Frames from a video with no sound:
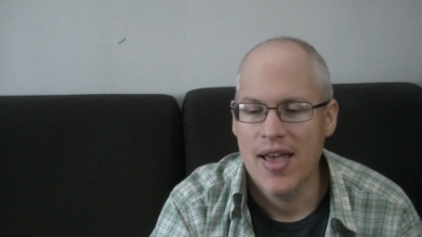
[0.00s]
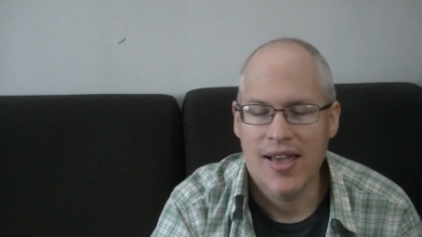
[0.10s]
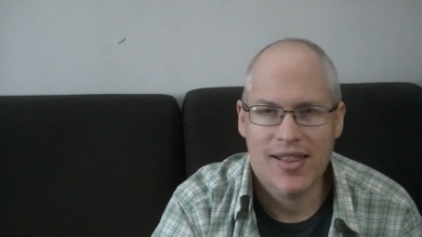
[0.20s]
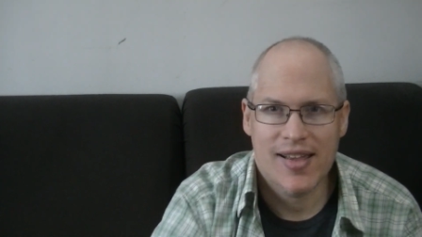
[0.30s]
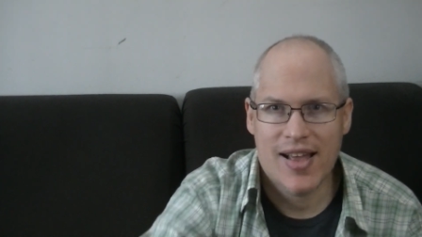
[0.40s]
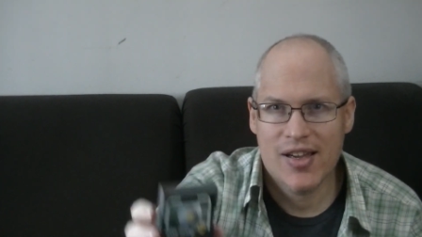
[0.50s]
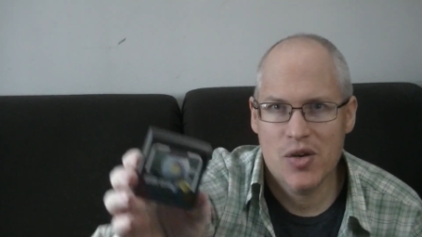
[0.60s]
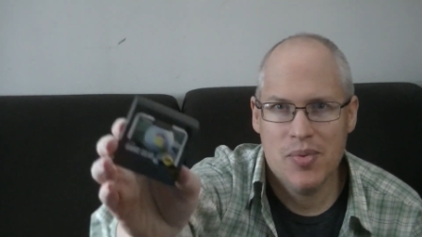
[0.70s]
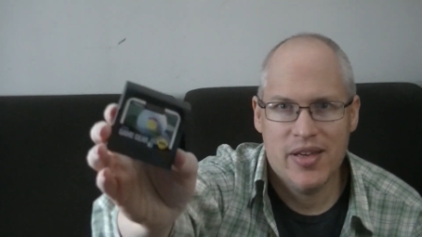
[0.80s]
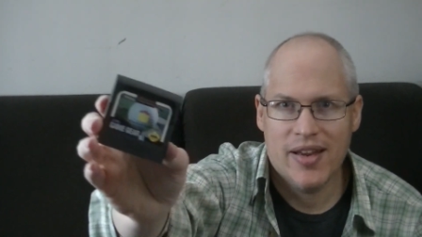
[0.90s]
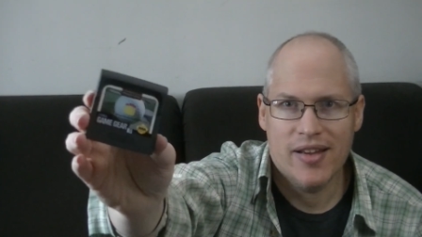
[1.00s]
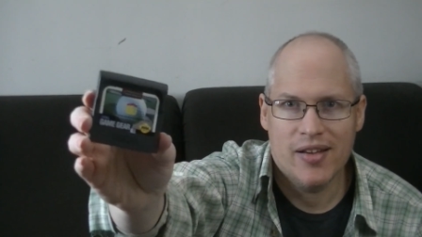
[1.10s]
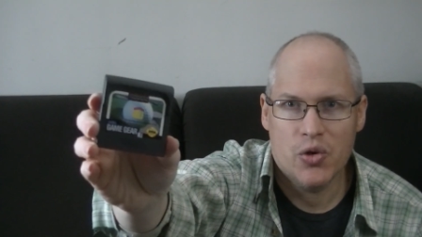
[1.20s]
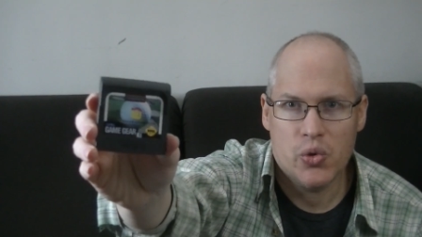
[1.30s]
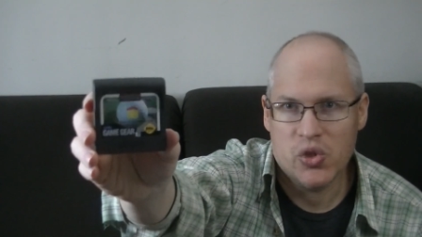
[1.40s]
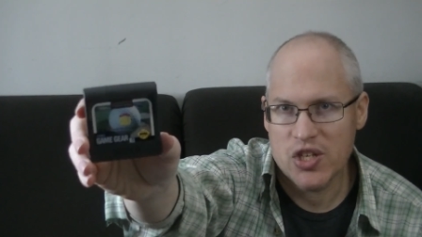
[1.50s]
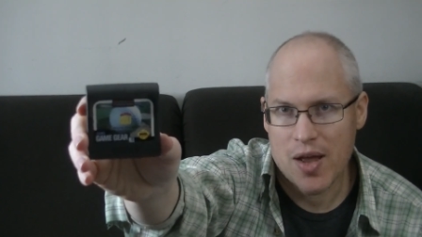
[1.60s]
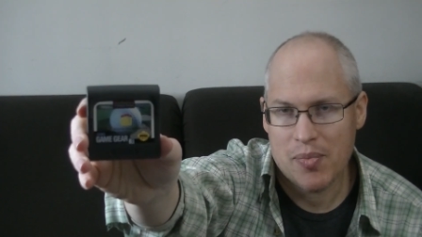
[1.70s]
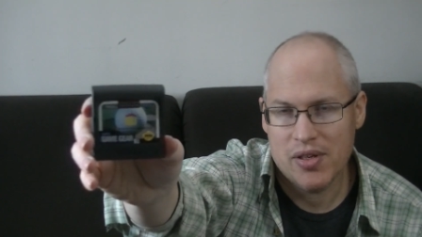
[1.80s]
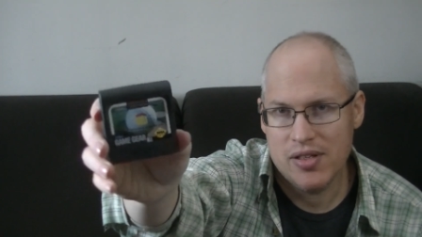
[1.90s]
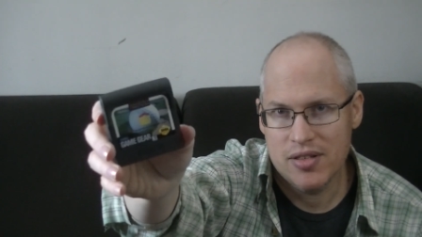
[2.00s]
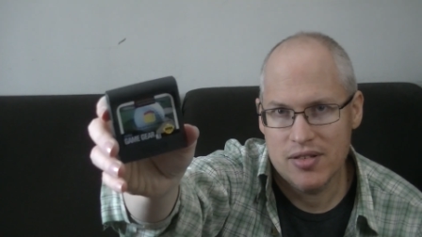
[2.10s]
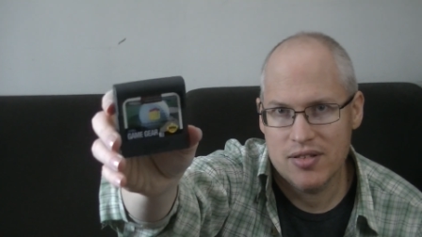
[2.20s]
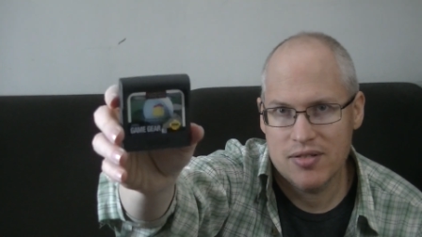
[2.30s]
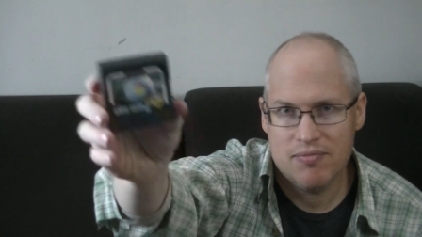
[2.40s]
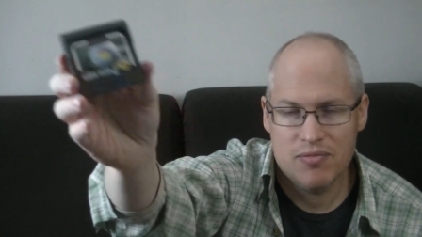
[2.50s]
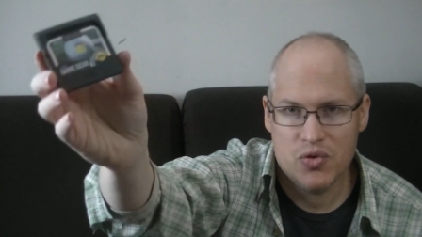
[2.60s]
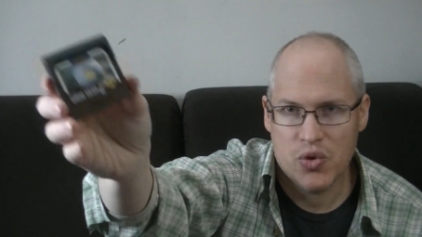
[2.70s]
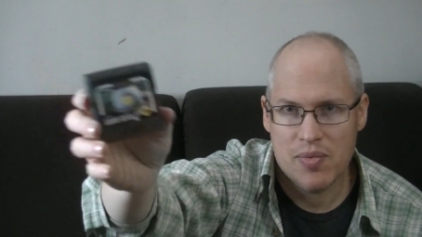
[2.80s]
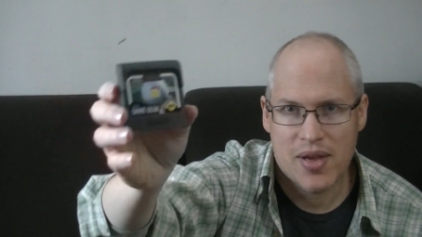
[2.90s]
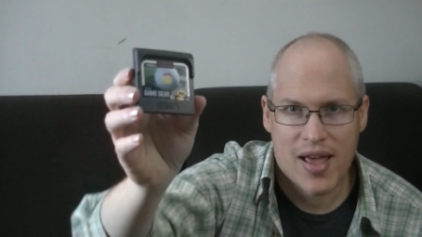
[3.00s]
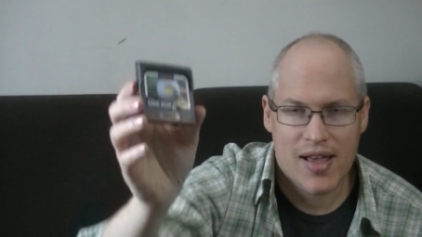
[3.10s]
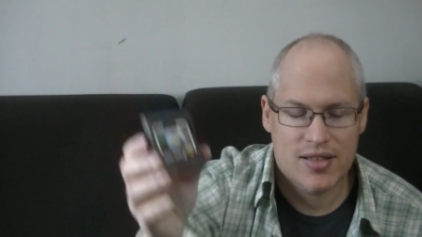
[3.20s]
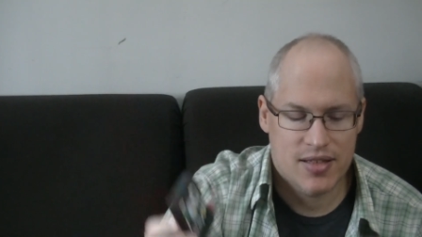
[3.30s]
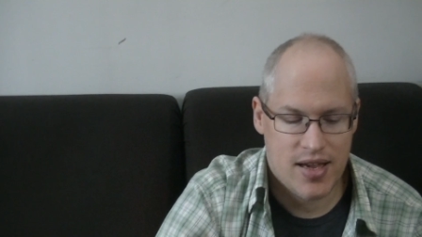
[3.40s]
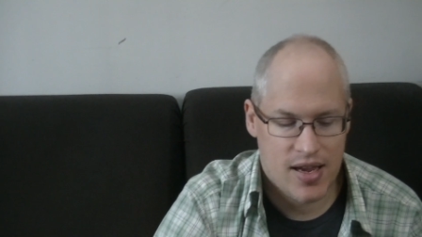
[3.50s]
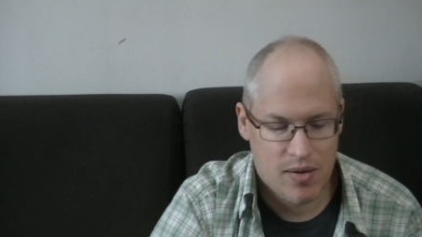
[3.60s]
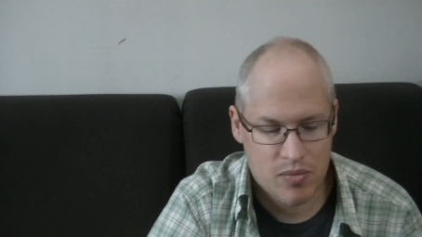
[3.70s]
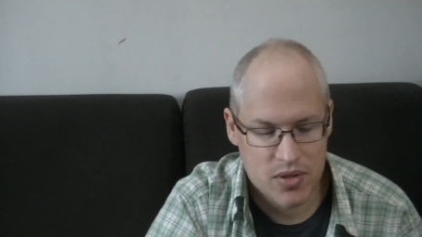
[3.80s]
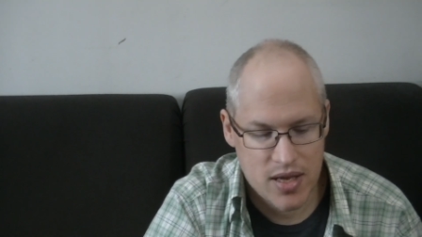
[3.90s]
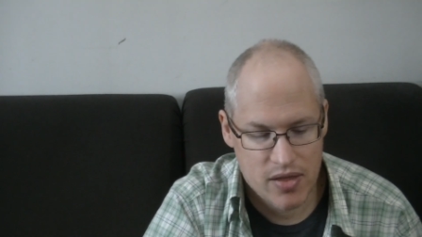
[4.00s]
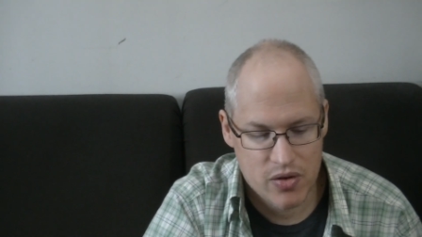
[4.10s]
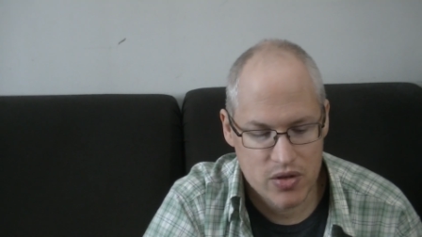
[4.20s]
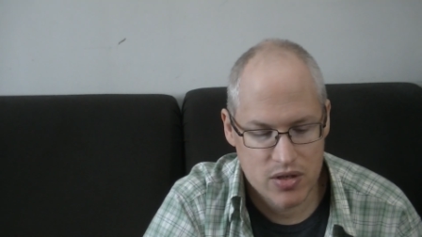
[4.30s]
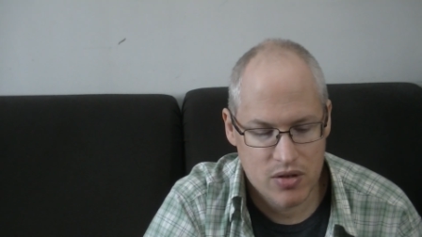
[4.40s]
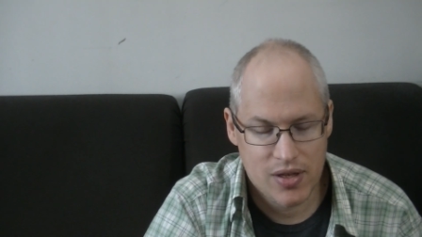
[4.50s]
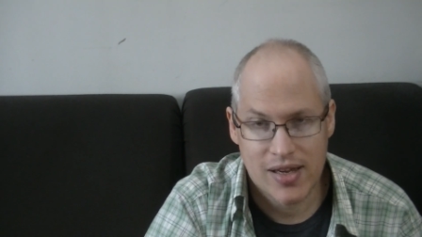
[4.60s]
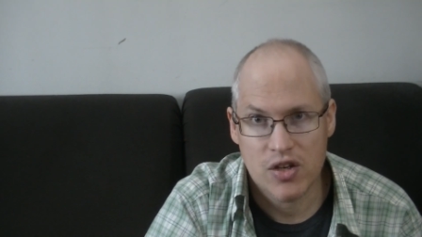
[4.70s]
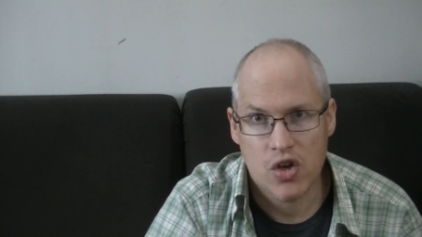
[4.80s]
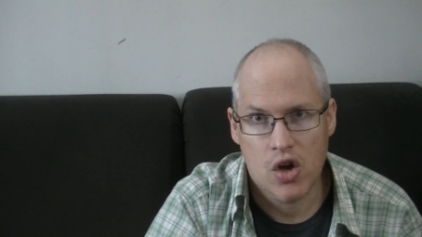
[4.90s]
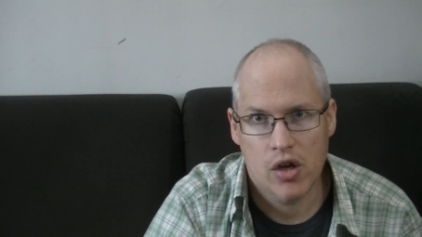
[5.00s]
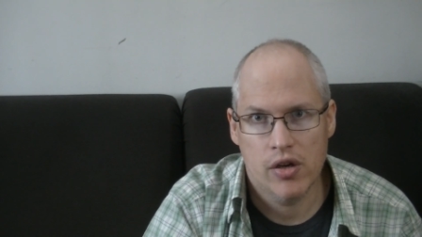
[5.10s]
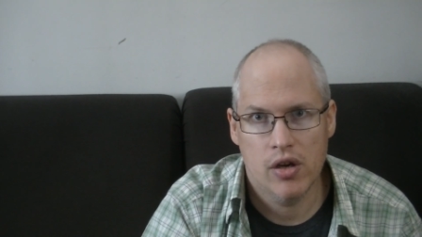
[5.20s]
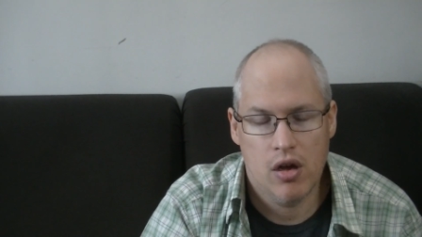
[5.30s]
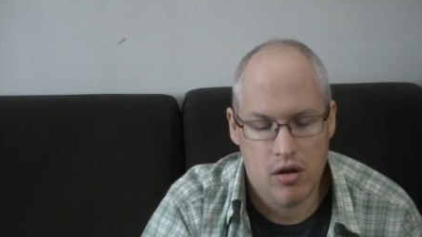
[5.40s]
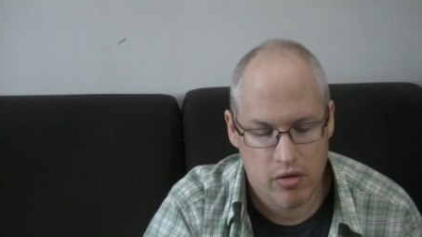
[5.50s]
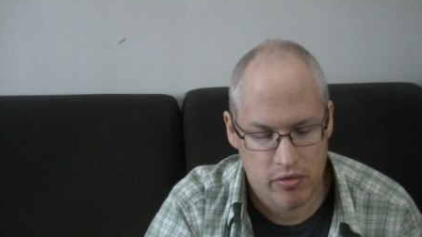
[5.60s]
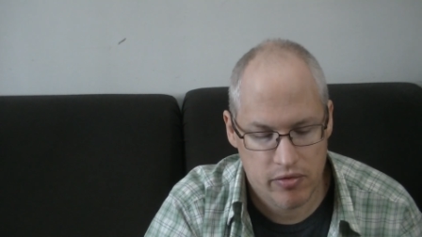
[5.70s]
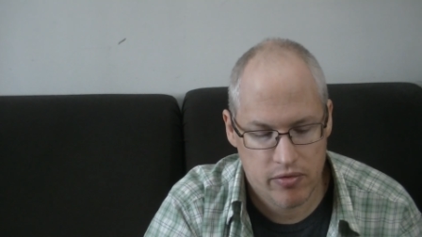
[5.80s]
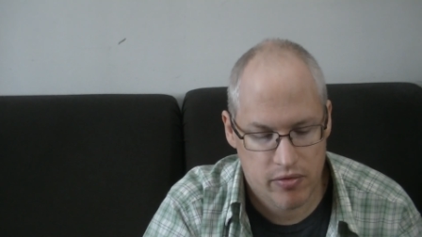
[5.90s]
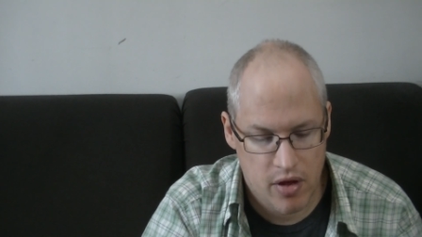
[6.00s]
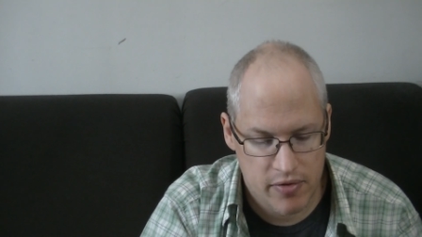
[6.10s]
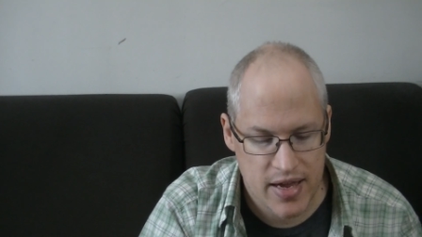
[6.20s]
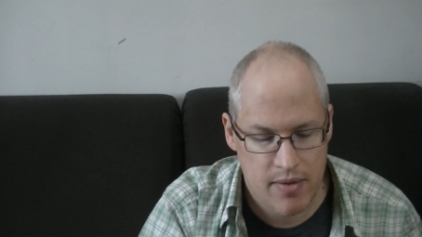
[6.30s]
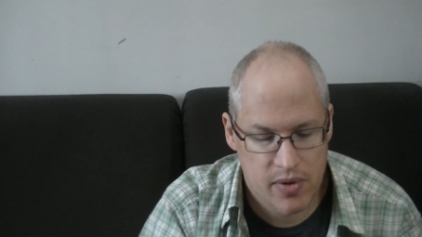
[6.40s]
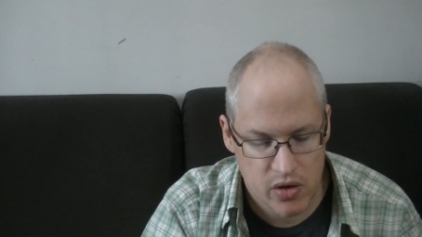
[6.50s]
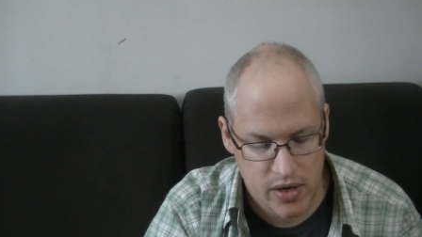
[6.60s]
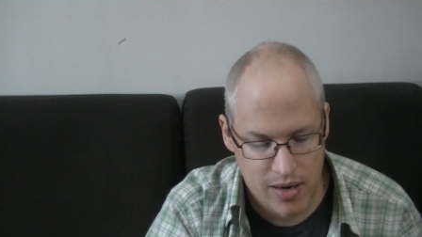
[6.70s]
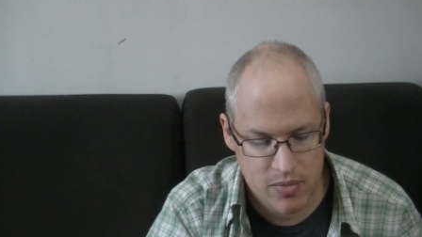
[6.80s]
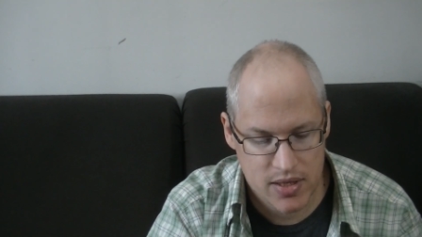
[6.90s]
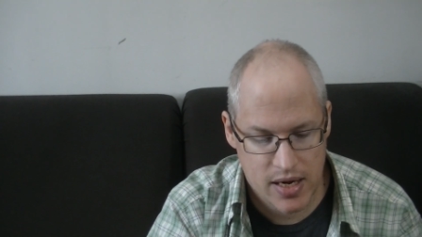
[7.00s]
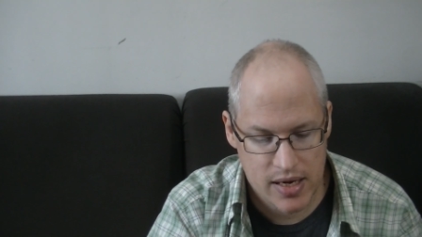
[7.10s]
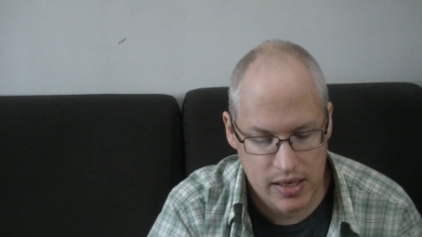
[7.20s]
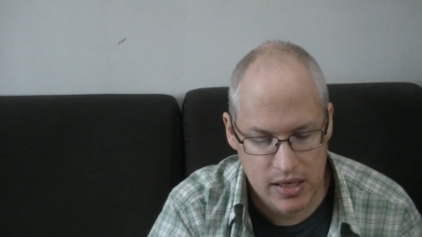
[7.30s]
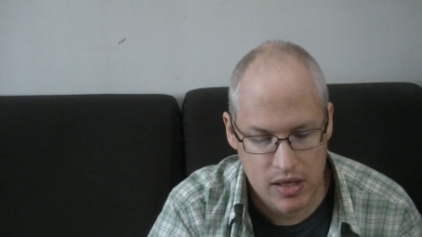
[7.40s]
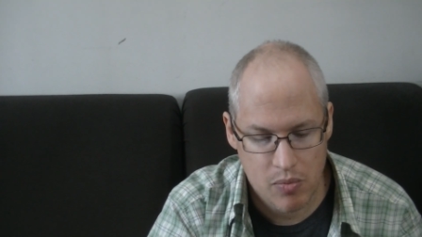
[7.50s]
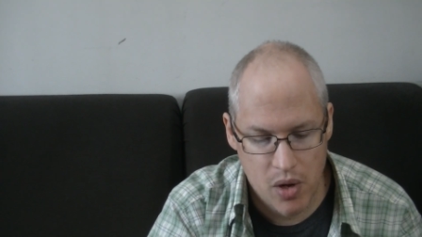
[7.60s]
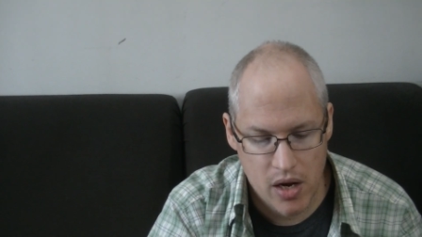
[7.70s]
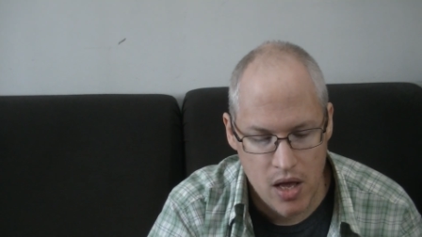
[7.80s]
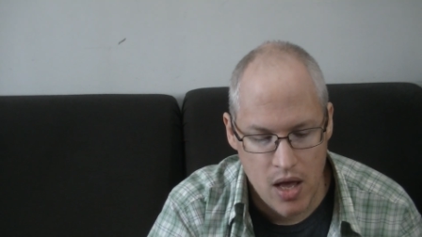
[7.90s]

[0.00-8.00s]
And like, I could be getting cool Japanese Dreamcast games, and there's still like a ton of Game Gear games that I need, but